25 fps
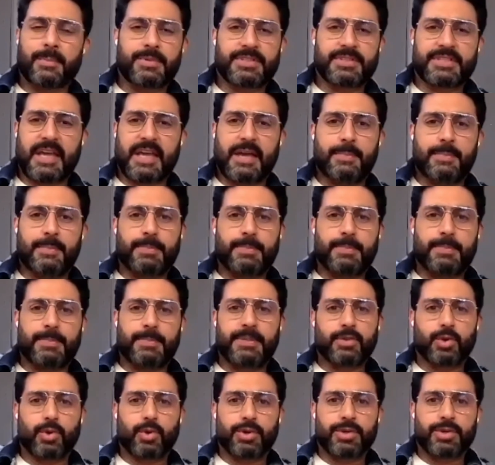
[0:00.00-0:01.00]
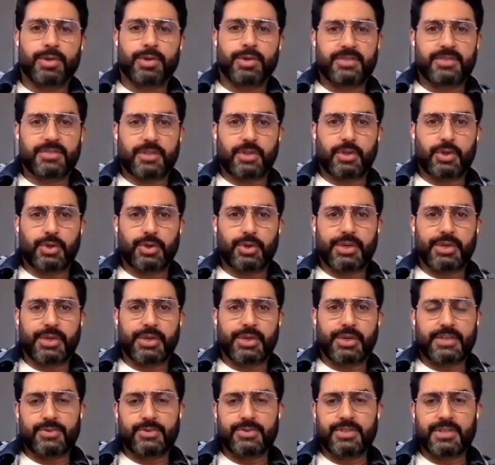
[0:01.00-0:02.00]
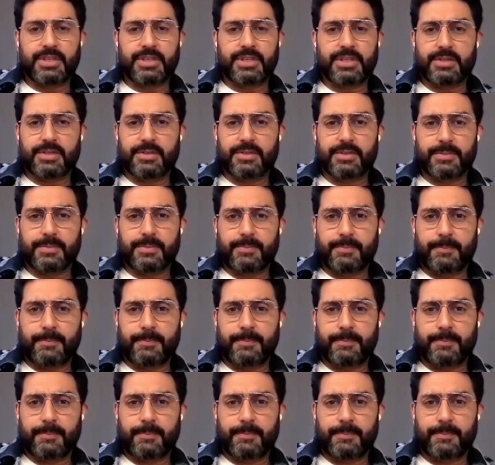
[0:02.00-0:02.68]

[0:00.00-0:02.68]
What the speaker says: I'm just happy that the audiences are going to get to see it.